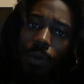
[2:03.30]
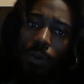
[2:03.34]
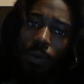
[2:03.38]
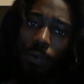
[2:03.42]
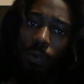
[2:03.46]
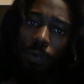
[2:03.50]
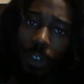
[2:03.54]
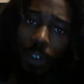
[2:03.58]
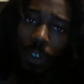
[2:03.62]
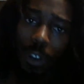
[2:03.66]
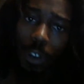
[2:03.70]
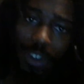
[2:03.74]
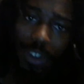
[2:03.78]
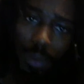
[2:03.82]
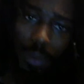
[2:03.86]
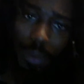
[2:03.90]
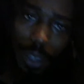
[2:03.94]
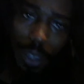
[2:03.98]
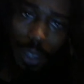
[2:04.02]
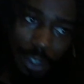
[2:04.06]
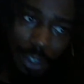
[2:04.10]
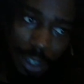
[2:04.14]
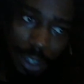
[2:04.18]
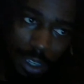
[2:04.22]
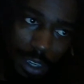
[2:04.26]
first
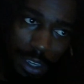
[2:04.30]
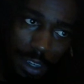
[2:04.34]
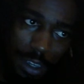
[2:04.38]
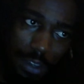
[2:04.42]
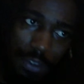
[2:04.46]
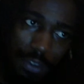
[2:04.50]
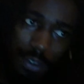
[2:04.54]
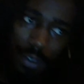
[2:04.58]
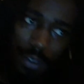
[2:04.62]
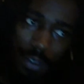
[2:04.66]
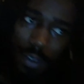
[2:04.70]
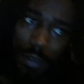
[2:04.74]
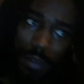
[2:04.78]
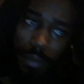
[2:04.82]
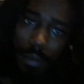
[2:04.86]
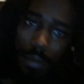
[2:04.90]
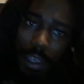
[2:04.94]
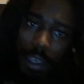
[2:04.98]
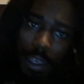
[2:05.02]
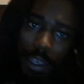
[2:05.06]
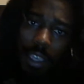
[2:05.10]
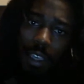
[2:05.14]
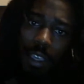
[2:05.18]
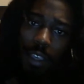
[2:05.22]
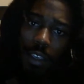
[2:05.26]
species
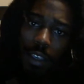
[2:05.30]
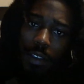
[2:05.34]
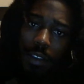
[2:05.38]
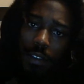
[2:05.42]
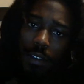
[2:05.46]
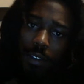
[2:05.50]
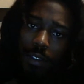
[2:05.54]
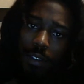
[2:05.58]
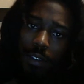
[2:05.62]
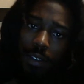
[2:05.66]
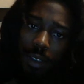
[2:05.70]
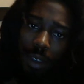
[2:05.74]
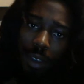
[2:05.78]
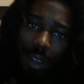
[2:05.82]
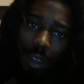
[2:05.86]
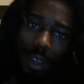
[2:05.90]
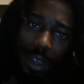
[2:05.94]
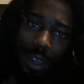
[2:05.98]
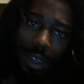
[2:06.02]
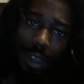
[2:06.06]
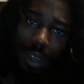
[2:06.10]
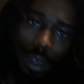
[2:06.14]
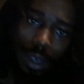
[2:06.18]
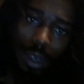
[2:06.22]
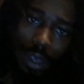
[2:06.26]
beings
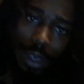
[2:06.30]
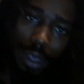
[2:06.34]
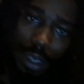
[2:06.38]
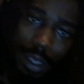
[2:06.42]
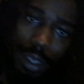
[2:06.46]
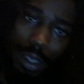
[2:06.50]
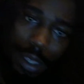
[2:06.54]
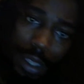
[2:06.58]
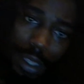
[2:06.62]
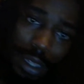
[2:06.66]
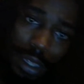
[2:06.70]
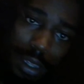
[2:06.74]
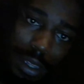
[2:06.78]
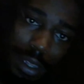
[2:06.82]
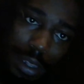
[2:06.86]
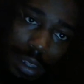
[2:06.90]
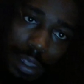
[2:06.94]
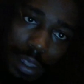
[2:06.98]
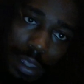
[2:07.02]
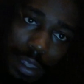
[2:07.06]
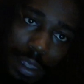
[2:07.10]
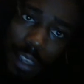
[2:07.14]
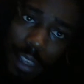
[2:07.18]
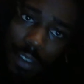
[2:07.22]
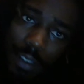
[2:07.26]

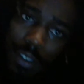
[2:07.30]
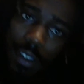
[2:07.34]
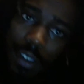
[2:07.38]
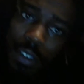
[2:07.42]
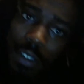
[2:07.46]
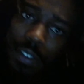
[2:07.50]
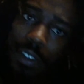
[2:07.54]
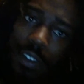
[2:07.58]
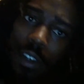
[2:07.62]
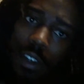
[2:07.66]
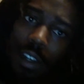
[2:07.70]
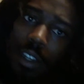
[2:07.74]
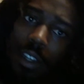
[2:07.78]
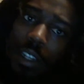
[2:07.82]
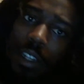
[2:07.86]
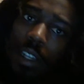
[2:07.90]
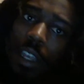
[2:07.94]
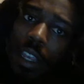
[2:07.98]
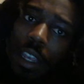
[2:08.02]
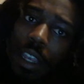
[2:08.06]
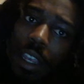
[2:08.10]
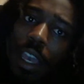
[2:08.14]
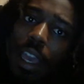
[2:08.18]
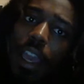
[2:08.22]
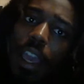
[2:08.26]
that exist on
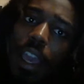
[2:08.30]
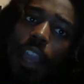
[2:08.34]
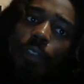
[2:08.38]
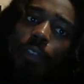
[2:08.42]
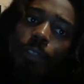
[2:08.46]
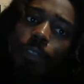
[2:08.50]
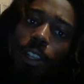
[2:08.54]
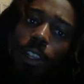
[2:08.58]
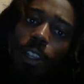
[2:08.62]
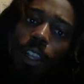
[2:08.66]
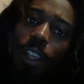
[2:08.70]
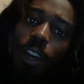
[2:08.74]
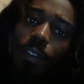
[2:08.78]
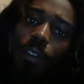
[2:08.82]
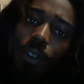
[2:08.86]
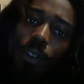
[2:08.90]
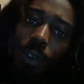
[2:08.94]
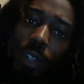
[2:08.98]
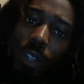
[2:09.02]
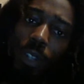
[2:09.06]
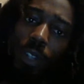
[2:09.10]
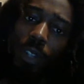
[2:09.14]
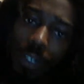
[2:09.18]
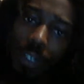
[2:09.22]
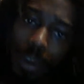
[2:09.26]
every level
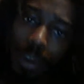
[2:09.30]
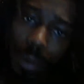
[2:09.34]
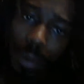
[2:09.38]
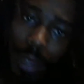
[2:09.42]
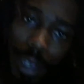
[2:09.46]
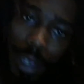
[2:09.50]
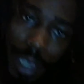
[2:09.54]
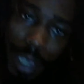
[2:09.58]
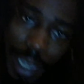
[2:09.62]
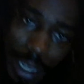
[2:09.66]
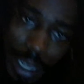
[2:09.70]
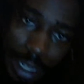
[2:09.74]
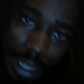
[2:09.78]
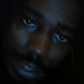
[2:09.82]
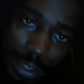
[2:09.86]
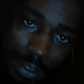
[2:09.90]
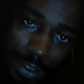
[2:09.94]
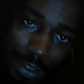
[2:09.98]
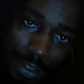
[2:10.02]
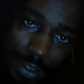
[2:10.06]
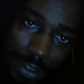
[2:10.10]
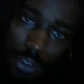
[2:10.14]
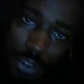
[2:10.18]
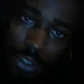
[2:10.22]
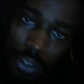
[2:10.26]
and every plane. It's
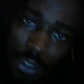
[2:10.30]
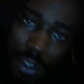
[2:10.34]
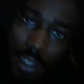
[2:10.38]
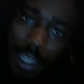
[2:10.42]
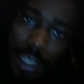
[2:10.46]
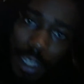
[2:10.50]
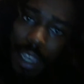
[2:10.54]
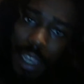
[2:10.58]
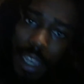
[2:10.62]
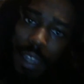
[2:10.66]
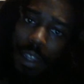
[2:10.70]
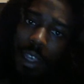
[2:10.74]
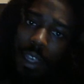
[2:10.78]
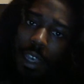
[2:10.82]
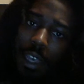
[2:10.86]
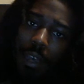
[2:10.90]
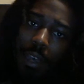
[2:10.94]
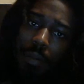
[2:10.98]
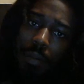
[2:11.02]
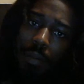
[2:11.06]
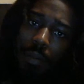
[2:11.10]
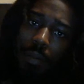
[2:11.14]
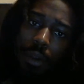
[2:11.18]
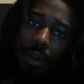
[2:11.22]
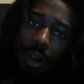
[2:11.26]
touched on that.
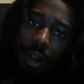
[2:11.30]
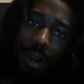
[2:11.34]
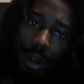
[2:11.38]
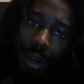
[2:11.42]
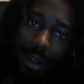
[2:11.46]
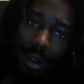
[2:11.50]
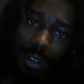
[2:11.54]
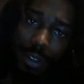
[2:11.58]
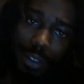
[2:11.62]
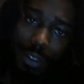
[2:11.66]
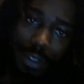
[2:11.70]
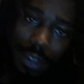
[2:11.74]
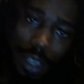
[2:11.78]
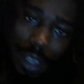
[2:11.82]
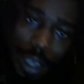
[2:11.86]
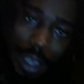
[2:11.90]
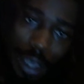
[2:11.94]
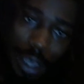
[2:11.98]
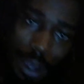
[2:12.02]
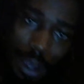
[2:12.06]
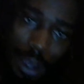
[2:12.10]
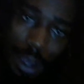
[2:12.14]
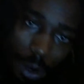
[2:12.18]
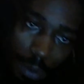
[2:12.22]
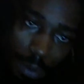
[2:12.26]
Birds
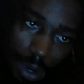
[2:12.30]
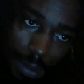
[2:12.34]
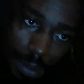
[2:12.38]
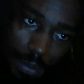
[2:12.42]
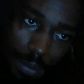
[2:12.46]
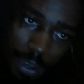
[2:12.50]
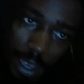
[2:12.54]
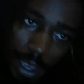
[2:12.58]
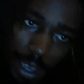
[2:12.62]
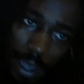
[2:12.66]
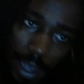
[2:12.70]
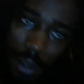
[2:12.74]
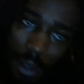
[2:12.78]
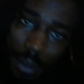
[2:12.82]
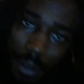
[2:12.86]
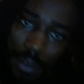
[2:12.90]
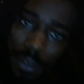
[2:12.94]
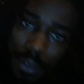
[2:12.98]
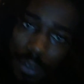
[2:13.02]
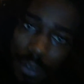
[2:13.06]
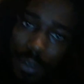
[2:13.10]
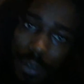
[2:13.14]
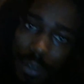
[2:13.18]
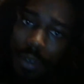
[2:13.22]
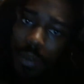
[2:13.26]
are
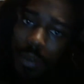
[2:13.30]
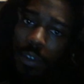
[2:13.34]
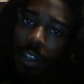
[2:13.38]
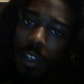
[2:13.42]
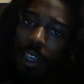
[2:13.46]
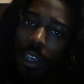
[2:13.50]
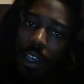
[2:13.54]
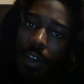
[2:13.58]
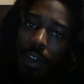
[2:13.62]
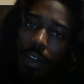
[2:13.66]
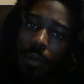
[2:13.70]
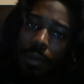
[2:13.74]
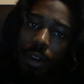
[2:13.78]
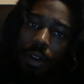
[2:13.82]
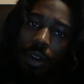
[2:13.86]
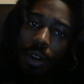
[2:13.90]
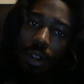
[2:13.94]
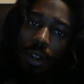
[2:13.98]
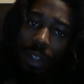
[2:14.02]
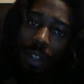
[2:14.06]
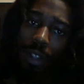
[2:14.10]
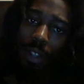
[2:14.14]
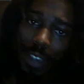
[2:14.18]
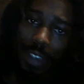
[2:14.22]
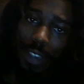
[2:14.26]
reptiles. Look at a
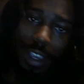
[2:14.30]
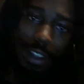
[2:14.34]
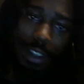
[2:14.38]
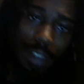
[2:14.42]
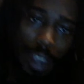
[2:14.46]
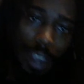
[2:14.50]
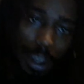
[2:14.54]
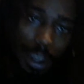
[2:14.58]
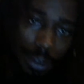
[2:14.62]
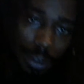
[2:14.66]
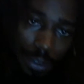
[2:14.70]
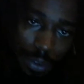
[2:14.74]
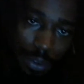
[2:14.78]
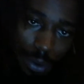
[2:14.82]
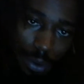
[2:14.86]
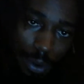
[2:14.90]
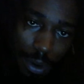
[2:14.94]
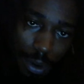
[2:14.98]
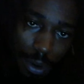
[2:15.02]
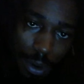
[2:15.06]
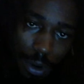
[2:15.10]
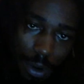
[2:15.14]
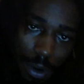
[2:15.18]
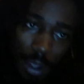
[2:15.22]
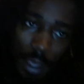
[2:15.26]
bird, looks like a
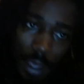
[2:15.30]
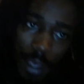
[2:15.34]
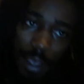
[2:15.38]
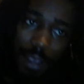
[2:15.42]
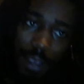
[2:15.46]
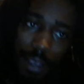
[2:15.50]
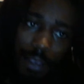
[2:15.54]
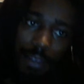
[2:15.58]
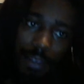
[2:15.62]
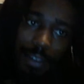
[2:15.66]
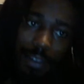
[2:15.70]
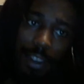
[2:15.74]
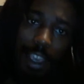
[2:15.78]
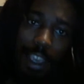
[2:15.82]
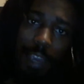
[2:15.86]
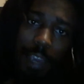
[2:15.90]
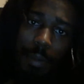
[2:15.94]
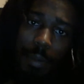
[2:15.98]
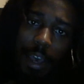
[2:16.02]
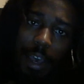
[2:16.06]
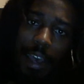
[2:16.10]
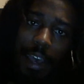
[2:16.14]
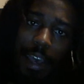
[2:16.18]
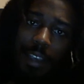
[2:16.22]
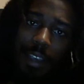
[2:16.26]
dinosaur. Same
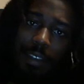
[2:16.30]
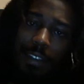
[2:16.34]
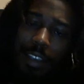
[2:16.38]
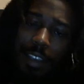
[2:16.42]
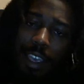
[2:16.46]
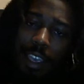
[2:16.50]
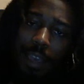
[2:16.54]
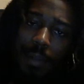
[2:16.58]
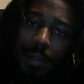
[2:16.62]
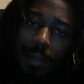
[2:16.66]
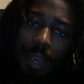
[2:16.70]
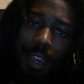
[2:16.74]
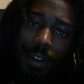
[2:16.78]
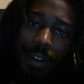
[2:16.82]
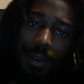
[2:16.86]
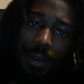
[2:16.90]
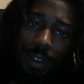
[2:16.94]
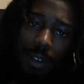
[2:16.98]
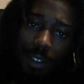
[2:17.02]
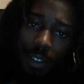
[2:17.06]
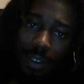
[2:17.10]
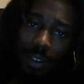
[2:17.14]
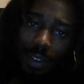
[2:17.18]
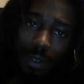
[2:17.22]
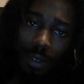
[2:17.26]
eyes, same
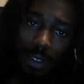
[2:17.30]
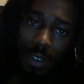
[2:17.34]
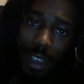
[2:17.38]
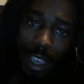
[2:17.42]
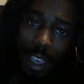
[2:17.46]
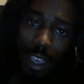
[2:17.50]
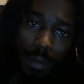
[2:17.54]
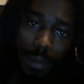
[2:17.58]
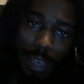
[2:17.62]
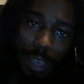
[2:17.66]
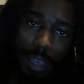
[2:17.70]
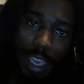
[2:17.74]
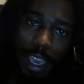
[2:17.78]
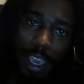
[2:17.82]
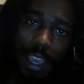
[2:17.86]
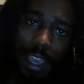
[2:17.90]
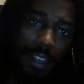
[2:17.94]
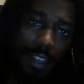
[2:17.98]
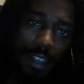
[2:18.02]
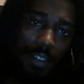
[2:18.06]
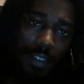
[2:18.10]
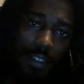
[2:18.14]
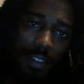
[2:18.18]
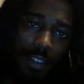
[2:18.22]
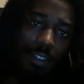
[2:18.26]
mannerisms, same
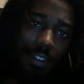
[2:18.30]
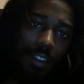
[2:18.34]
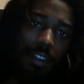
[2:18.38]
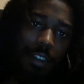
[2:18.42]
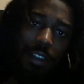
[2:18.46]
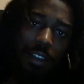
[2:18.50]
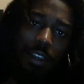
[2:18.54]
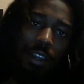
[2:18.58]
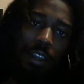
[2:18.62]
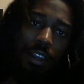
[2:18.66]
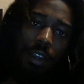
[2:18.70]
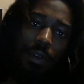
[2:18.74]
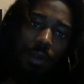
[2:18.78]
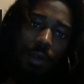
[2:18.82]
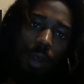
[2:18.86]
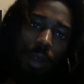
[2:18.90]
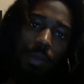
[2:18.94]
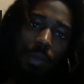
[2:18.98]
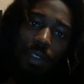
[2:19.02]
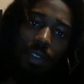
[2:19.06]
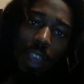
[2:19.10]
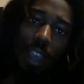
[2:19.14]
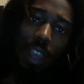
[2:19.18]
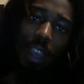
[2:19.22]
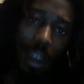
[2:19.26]
mechanics as a
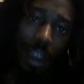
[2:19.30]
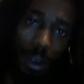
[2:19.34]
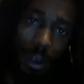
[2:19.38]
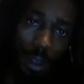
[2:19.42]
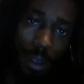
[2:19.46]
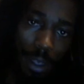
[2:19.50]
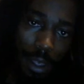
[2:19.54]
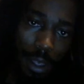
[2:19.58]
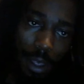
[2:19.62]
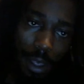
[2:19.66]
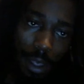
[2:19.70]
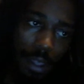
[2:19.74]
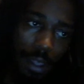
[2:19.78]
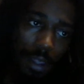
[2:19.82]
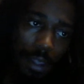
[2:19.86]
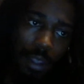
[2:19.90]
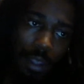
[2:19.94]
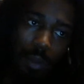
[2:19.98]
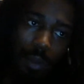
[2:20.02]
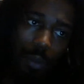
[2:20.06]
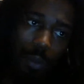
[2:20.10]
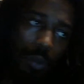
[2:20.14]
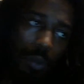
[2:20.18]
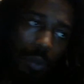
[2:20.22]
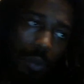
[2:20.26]
reptile.
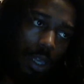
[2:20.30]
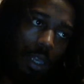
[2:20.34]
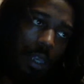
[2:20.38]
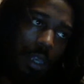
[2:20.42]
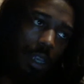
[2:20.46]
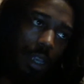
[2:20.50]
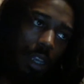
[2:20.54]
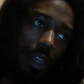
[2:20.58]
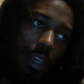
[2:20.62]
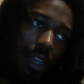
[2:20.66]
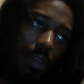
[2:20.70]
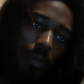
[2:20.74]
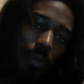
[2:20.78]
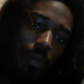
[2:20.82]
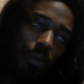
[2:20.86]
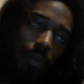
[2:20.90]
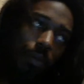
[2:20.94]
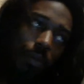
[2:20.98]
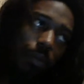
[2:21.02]
Um,